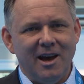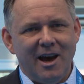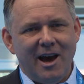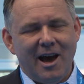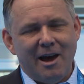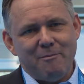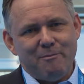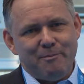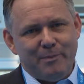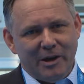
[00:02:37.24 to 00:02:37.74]

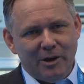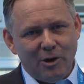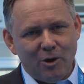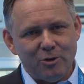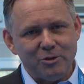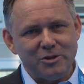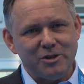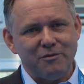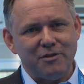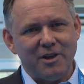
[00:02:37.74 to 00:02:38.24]
And
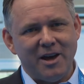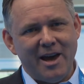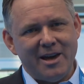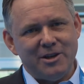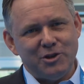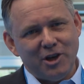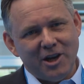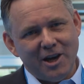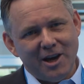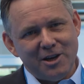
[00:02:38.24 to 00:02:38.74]
because of that,
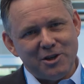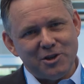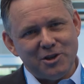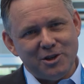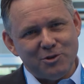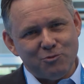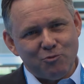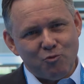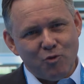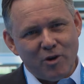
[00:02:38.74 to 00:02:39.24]
education
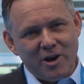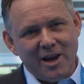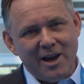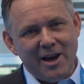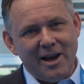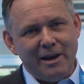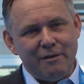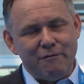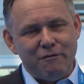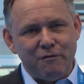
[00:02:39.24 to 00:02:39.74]
is
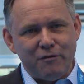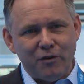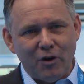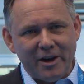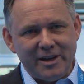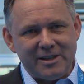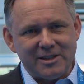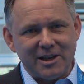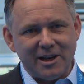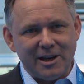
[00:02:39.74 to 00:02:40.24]
really
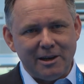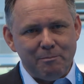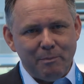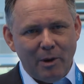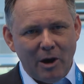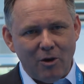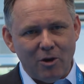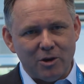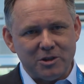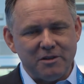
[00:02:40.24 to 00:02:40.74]
vitally
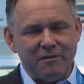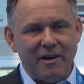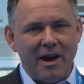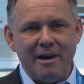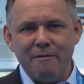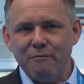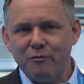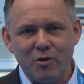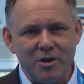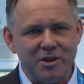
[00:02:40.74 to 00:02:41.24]
part of
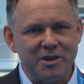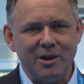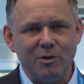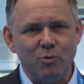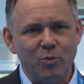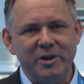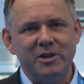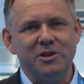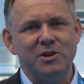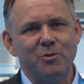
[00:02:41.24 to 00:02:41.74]
everything
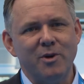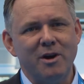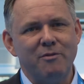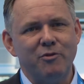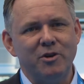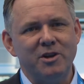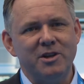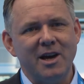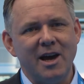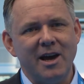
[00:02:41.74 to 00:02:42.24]
we do
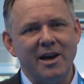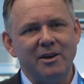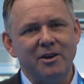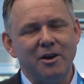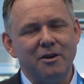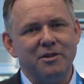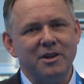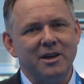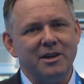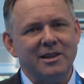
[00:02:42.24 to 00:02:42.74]
every day. And
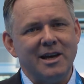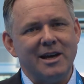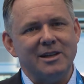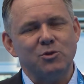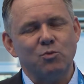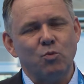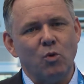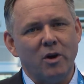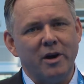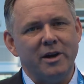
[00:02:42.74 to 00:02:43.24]
I think
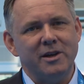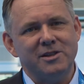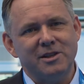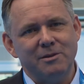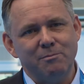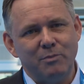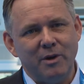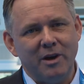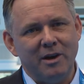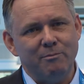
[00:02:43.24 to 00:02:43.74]
that's why it's
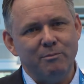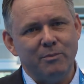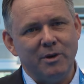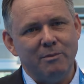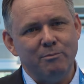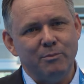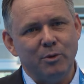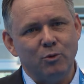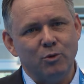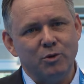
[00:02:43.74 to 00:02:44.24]

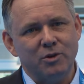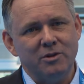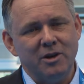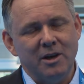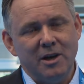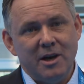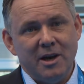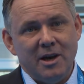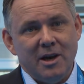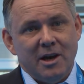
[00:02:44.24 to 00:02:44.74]
important.
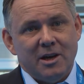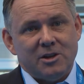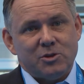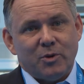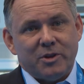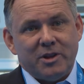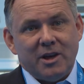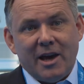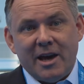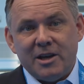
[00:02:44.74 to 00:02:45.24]
So
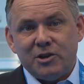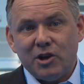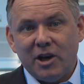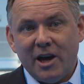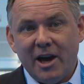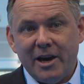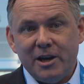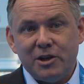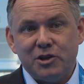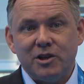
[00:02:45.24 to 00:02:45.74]
I think
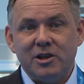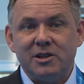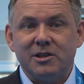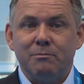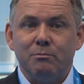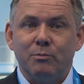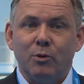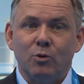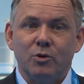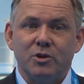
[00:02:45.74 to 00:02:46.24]
education is
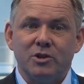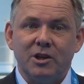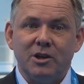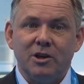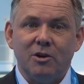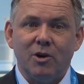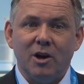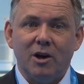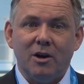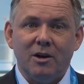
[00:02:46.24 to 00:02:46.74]
important to
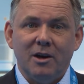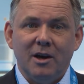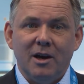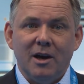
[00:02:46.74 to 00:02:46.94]
EULAR.